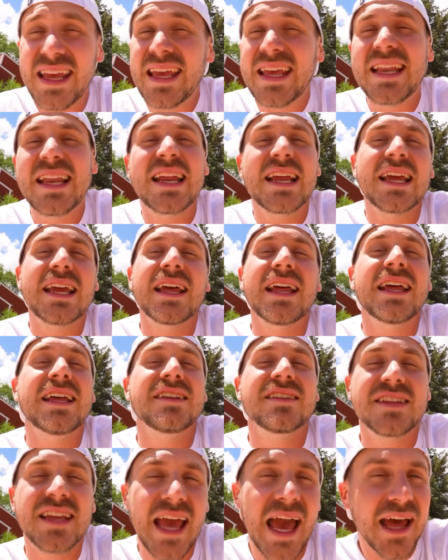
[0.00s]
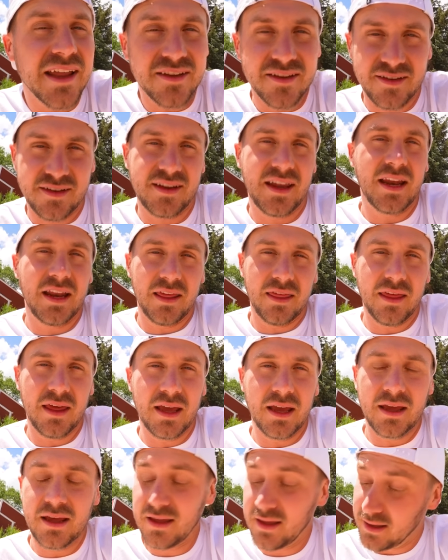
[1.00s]
he didn't get his guests anything.
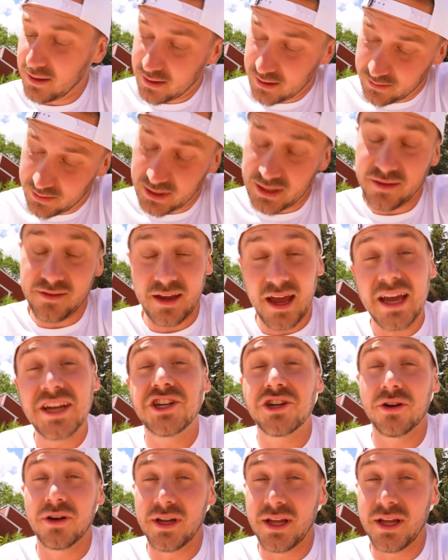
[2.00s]
Because I sure